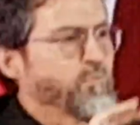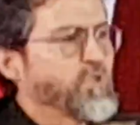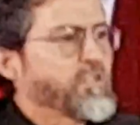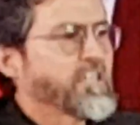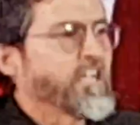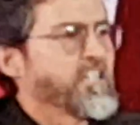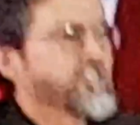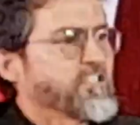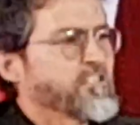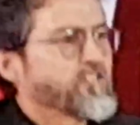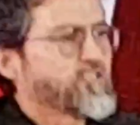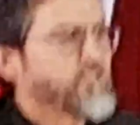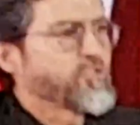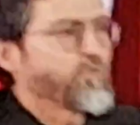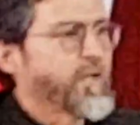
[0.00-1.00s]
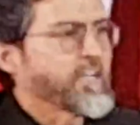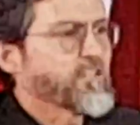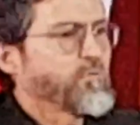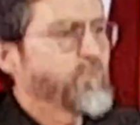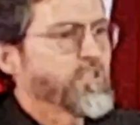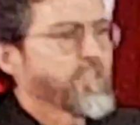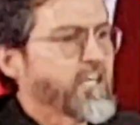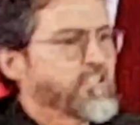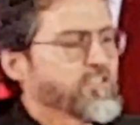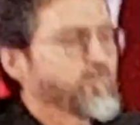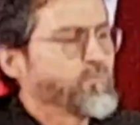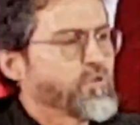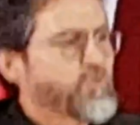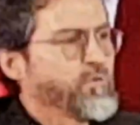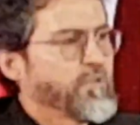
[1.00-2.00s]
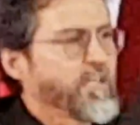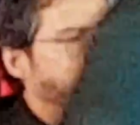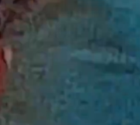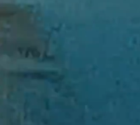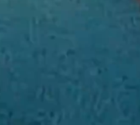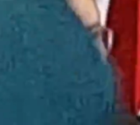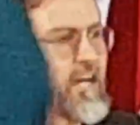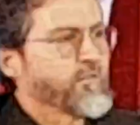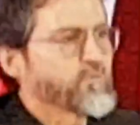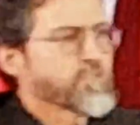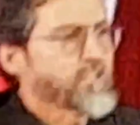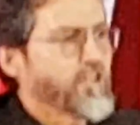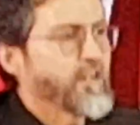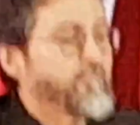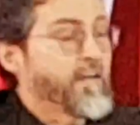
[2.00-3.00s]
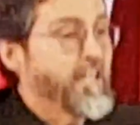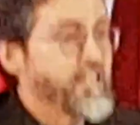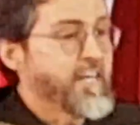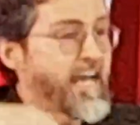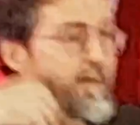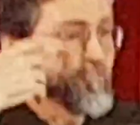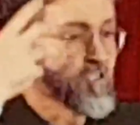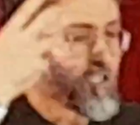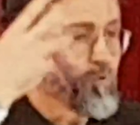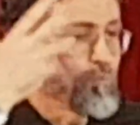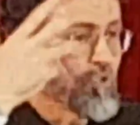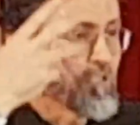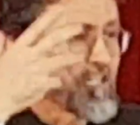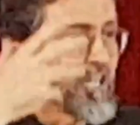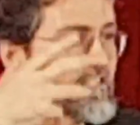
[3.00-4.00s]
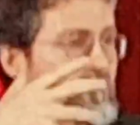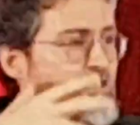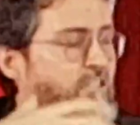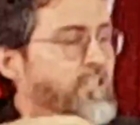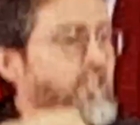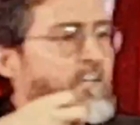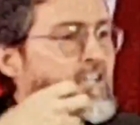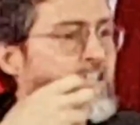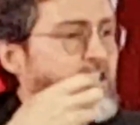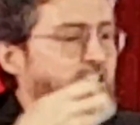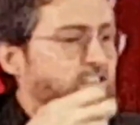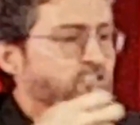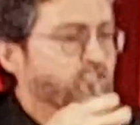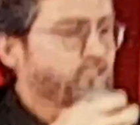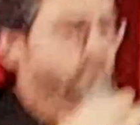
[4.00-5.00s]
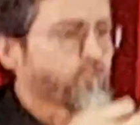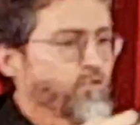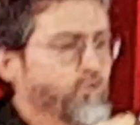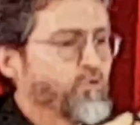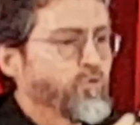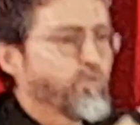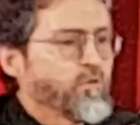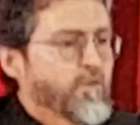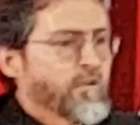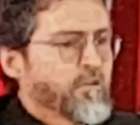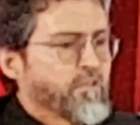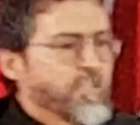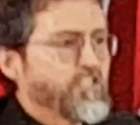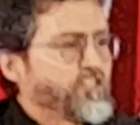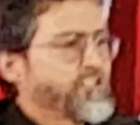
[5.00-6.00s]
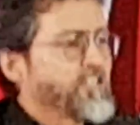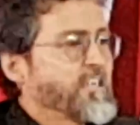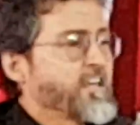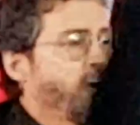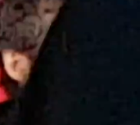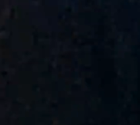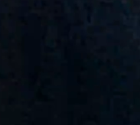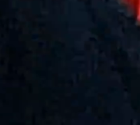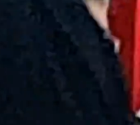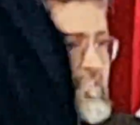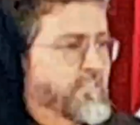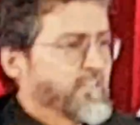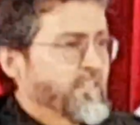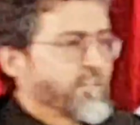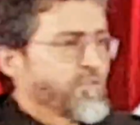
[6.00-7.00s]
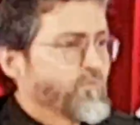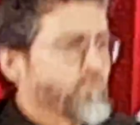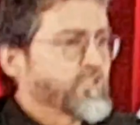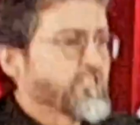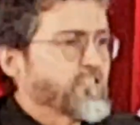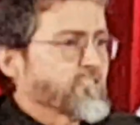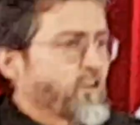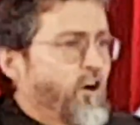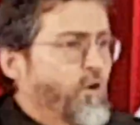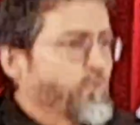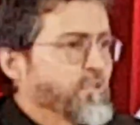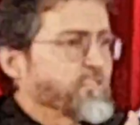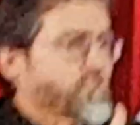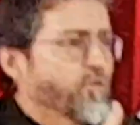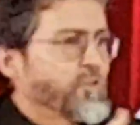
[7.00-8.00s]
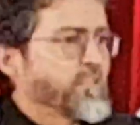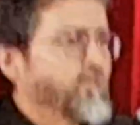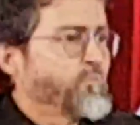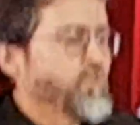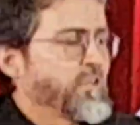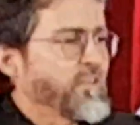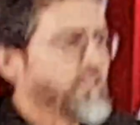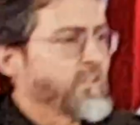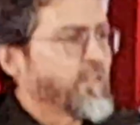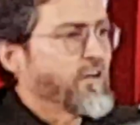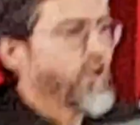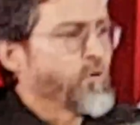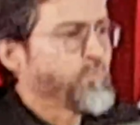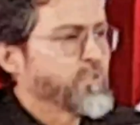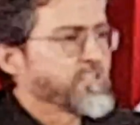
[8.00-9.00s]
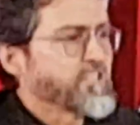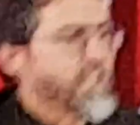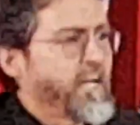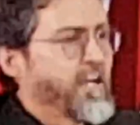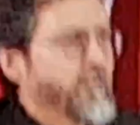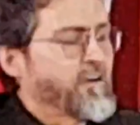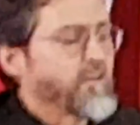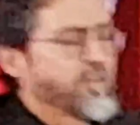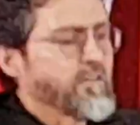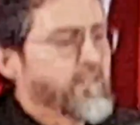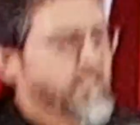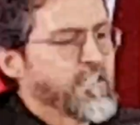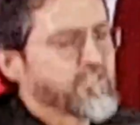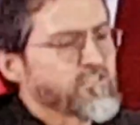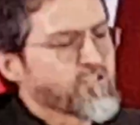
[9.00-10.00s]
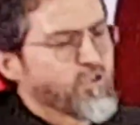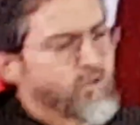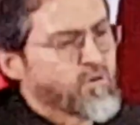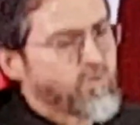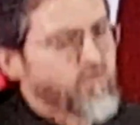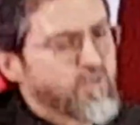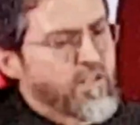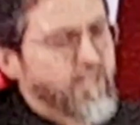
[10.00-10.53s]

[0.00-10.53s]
communication, direct communication between us and God was cut off. And now the communication is through ijtihad, which is always going to be open to error. And so,